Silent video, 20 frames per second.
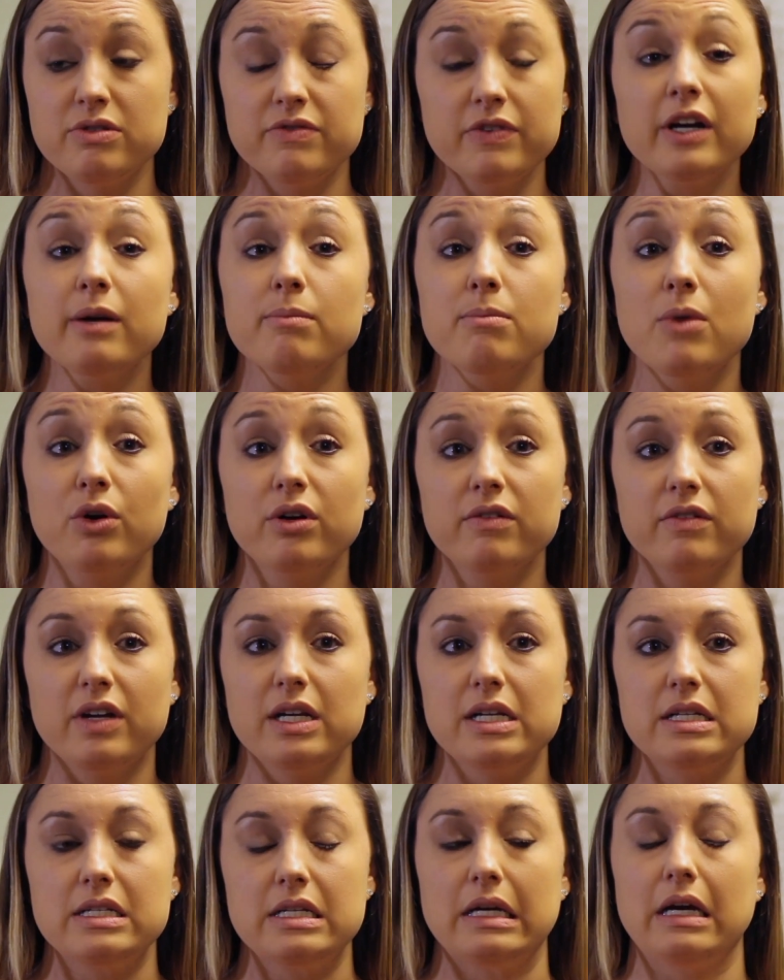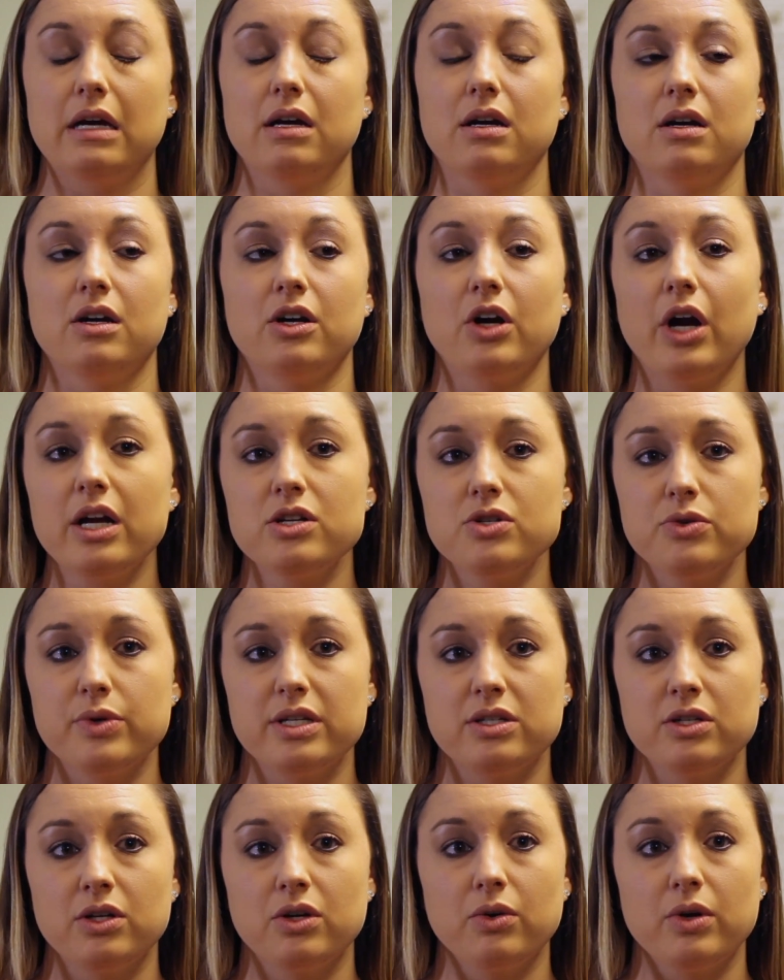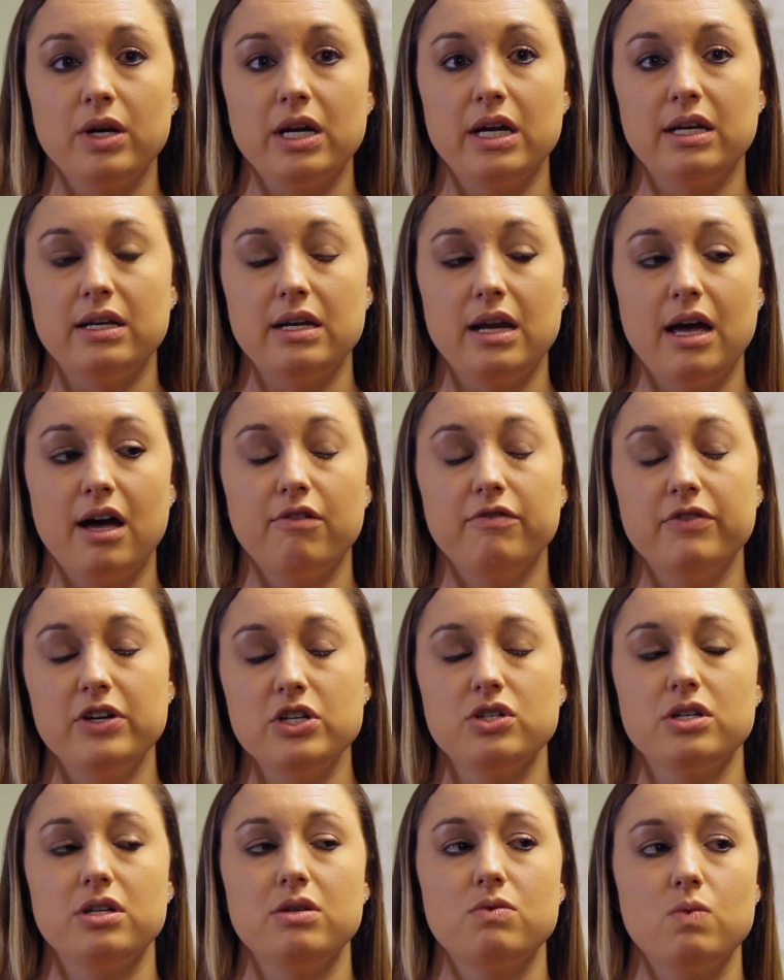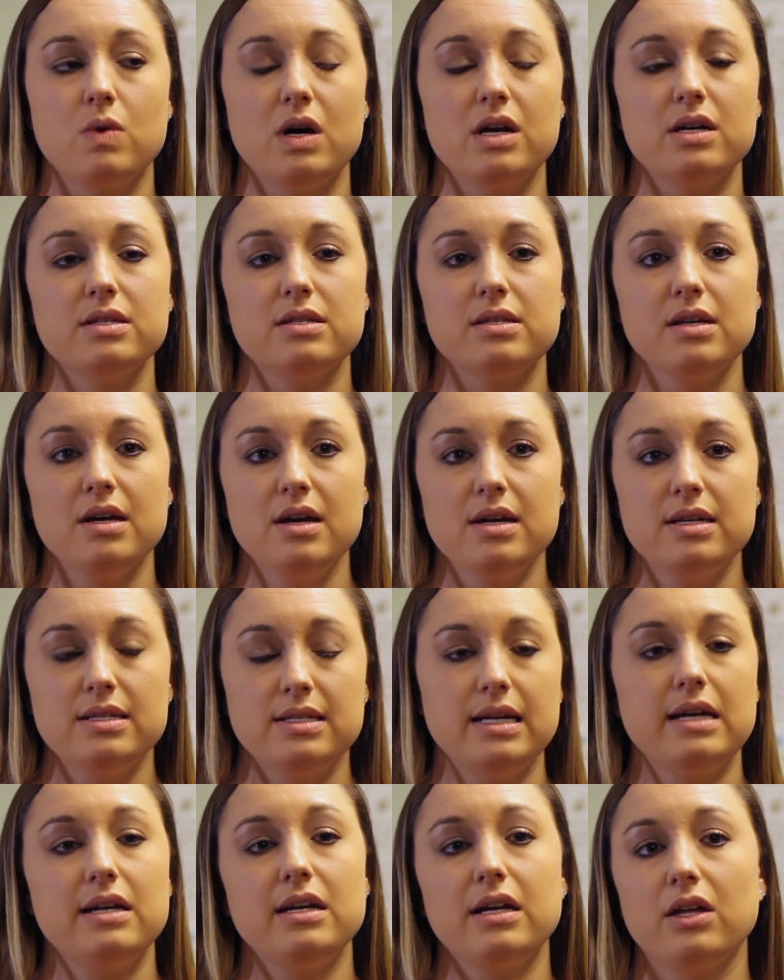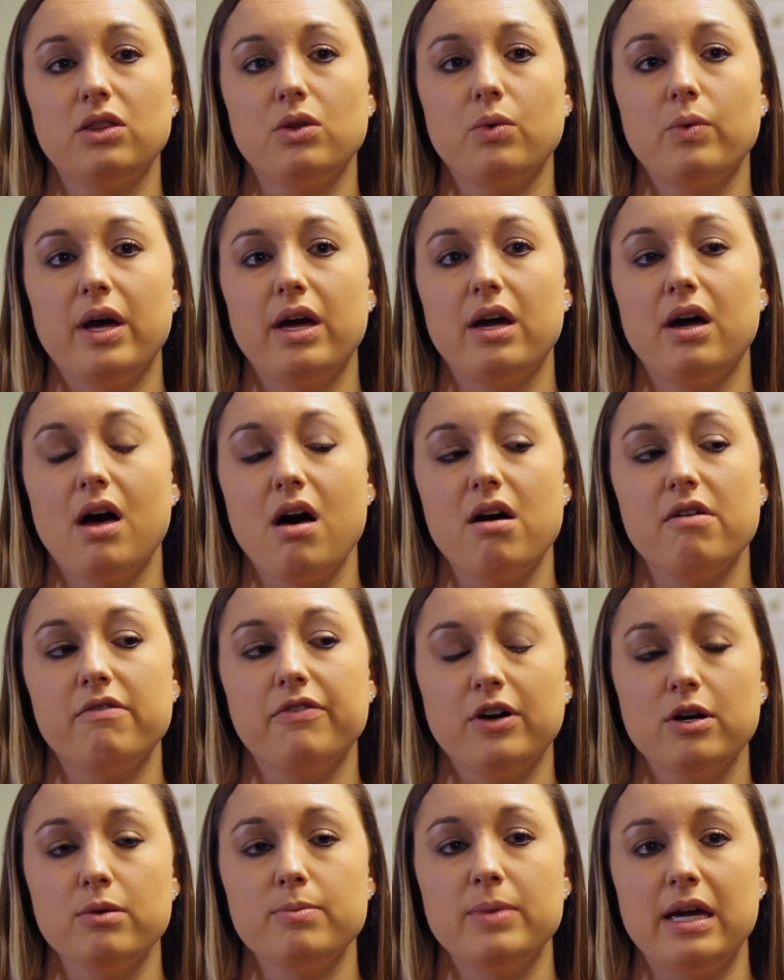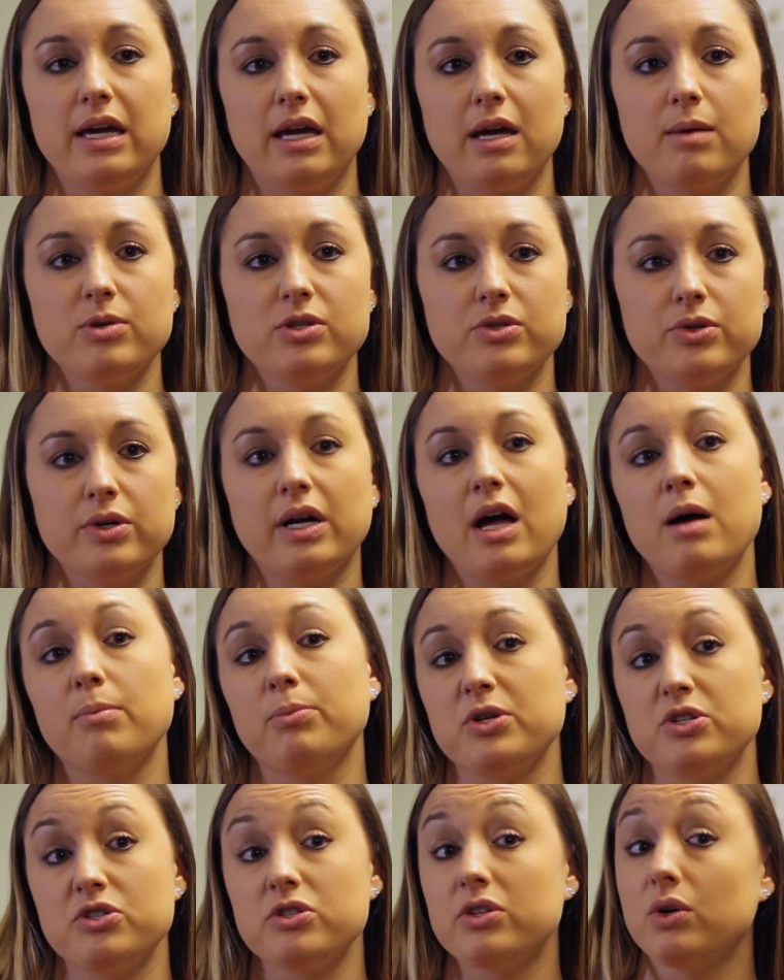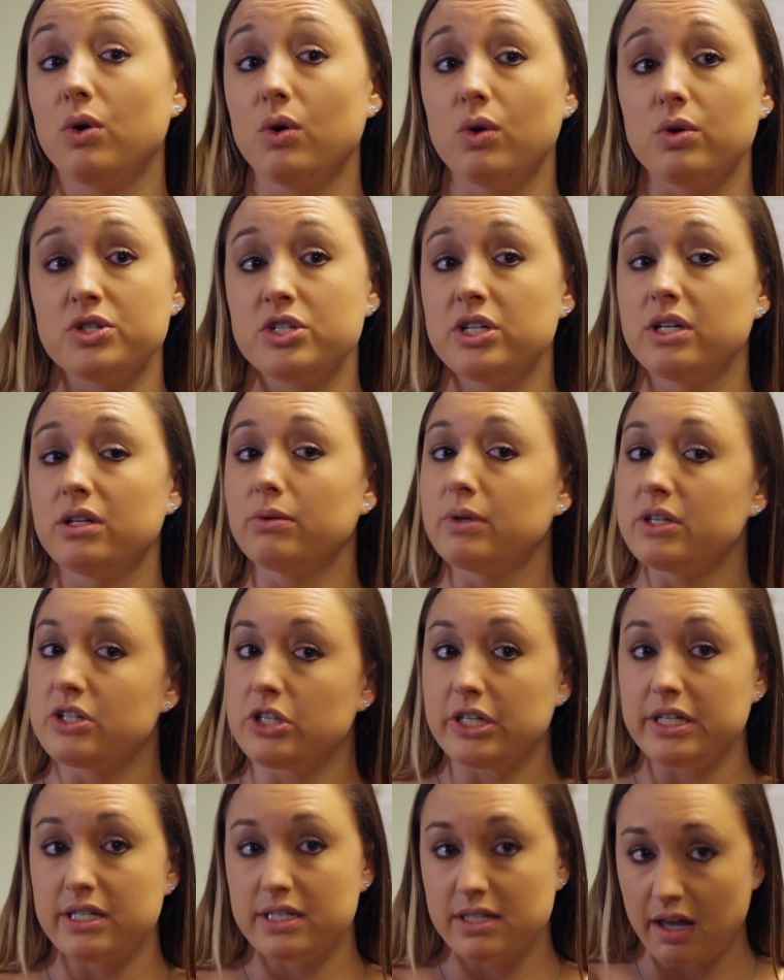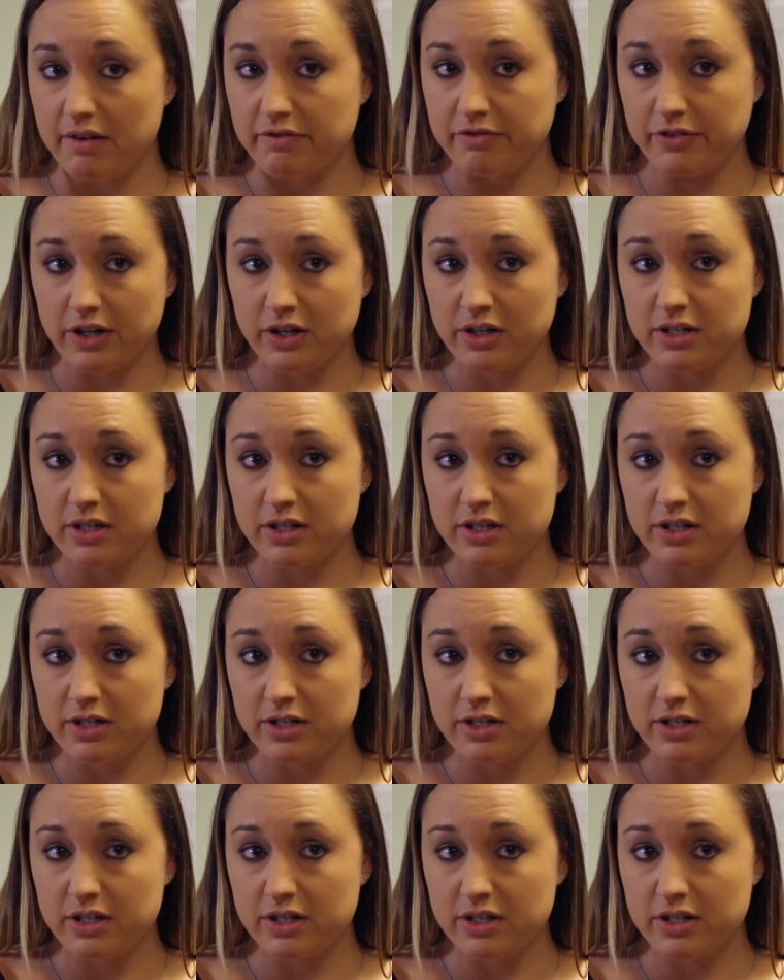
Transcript: was very motivated to get her graduate degree, and now vision was standing in the way of her being able to accomplish the goals she'd originally set for